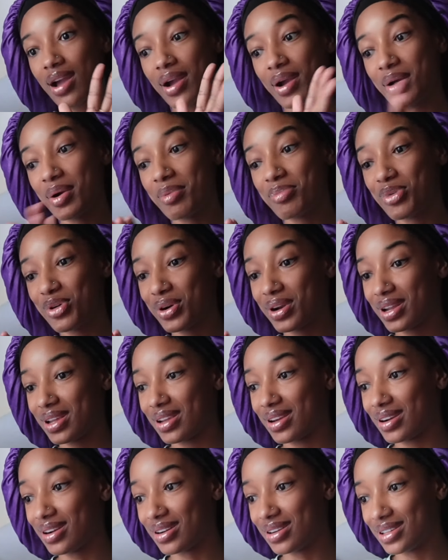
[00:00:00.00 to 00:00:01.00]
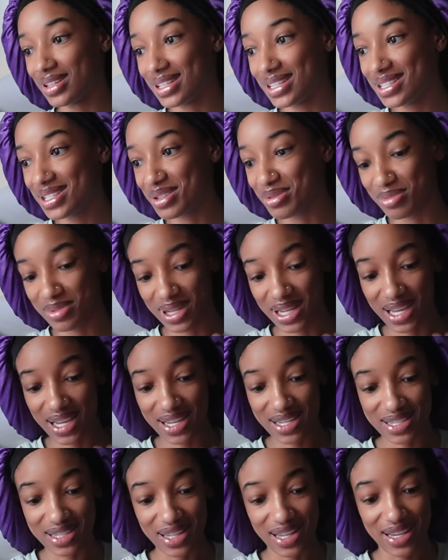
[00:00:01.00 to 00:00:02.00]
Good morning, y'all. It's some
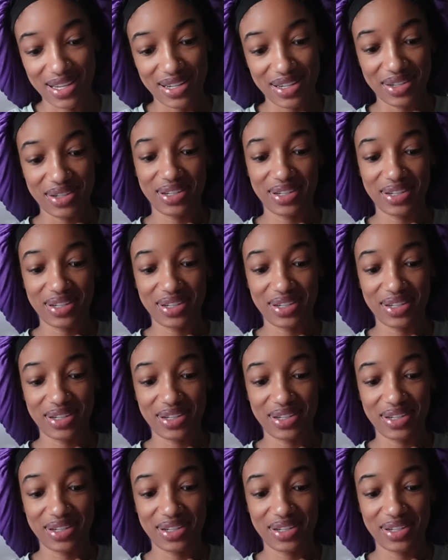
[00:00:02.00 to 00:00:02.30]
days later.